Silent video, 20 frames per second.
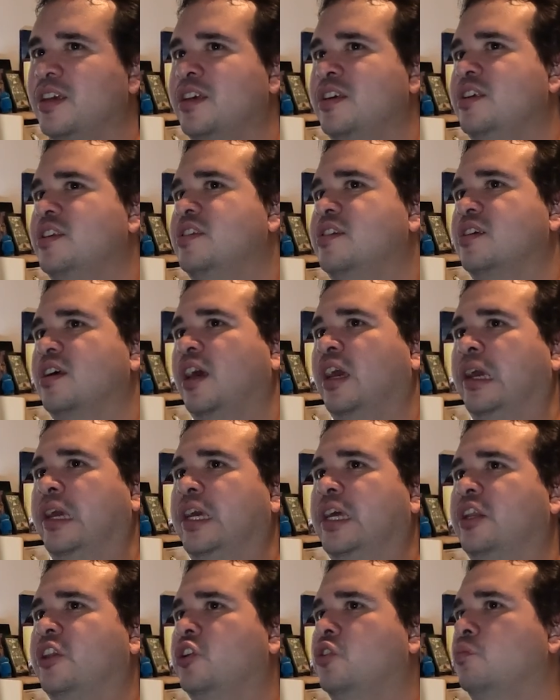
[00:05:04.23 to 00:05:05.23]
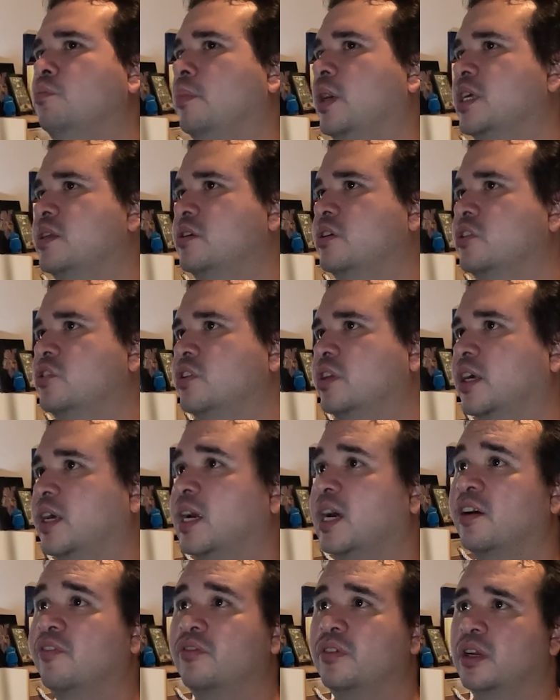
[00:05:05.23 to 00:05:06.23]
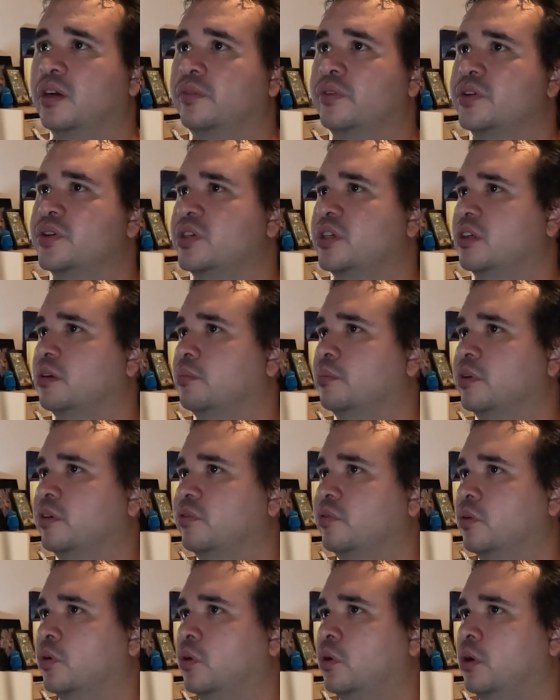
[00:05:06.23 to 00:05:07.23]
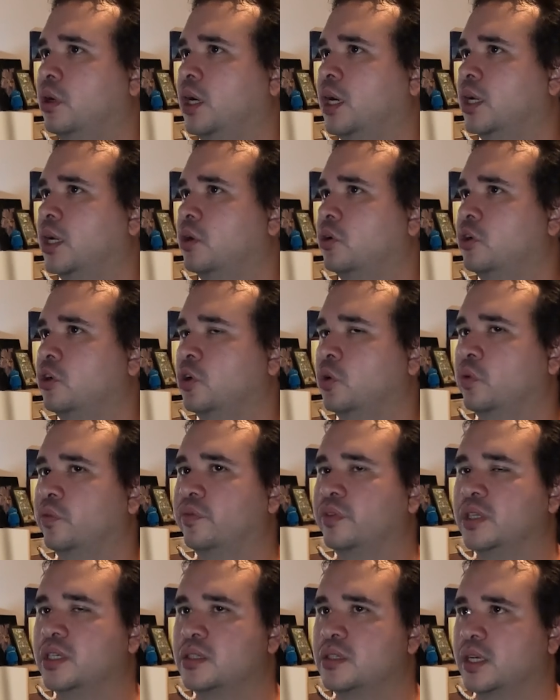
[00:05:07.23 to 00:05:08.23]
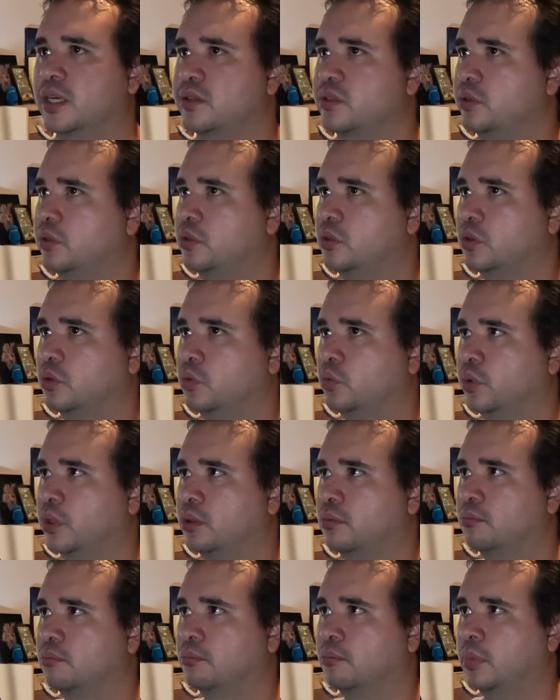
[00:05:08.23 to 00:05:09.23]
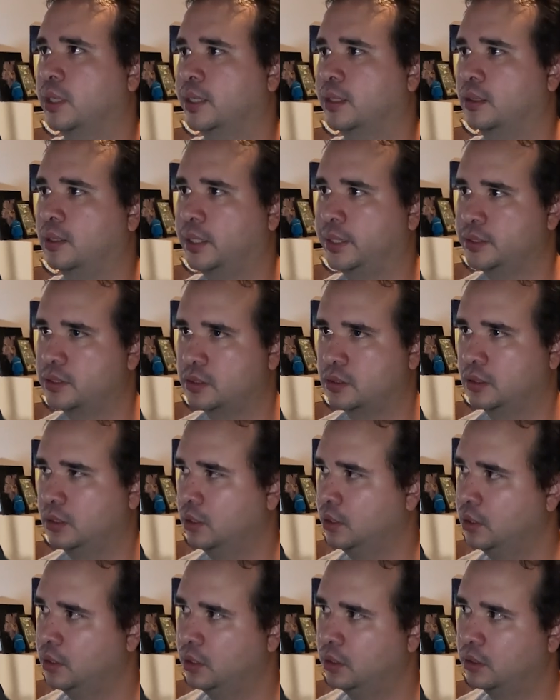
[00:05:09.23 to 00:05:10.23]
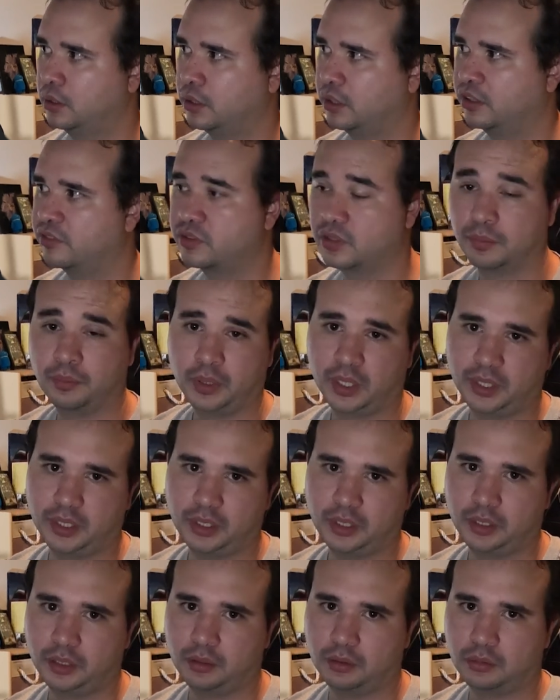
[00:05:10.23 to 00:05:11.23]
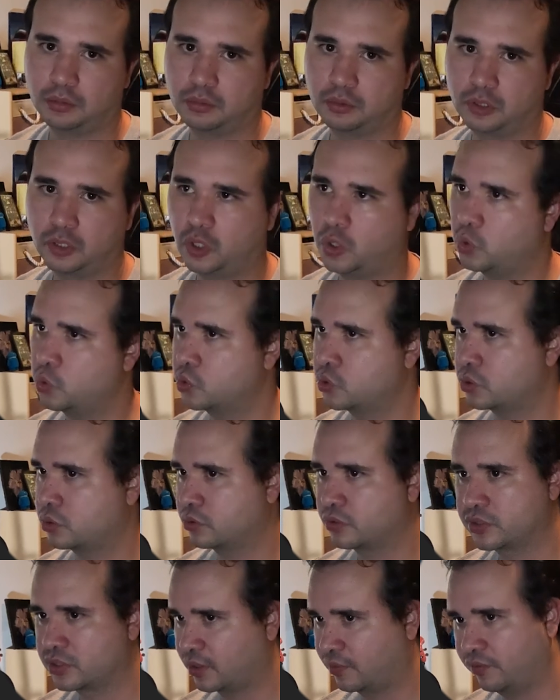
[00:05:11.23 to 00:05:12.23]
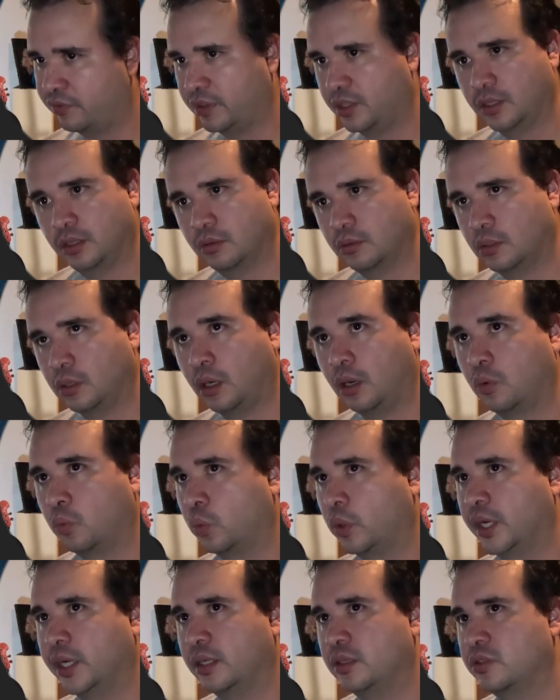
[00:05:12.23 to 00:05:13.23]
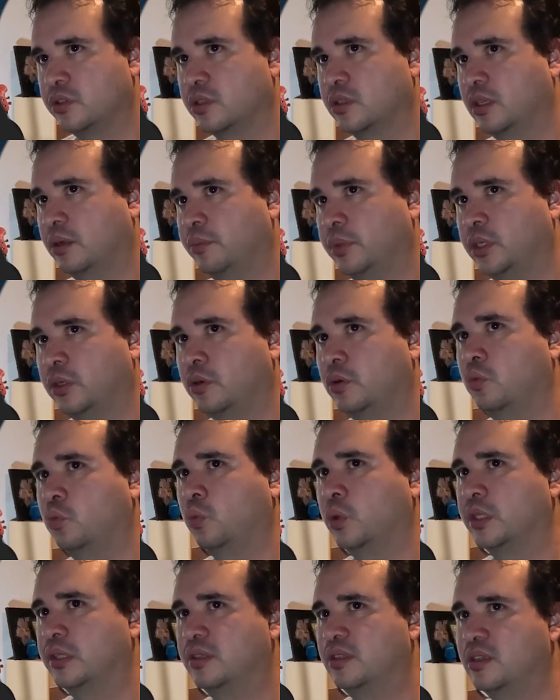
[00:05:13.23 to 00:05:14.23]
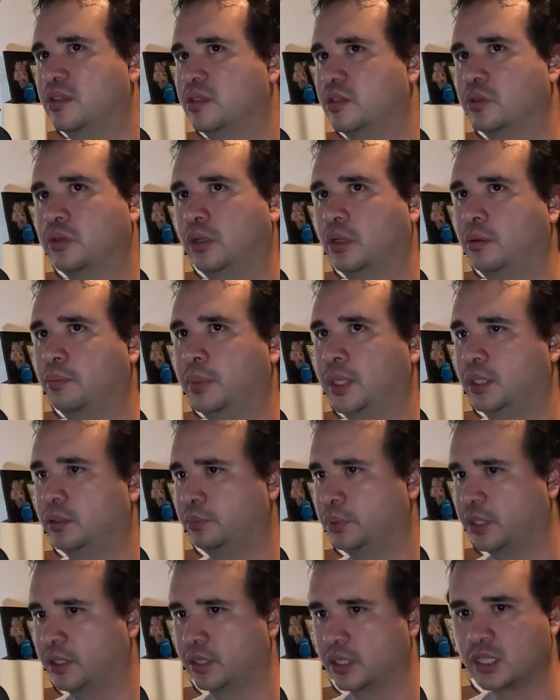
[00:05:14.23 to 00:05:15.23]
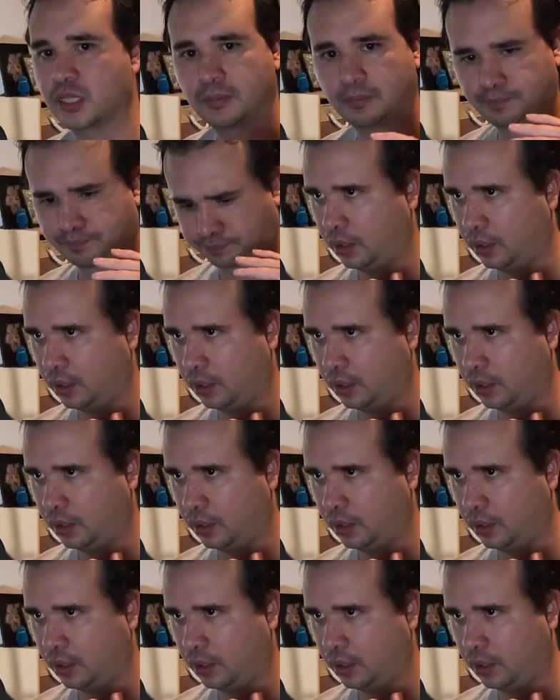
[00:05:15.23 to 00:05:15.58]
is a new message that I've never seen before. I don't know if this has to do with Megalights. If somebody knows something already, just let me know what this is all about, because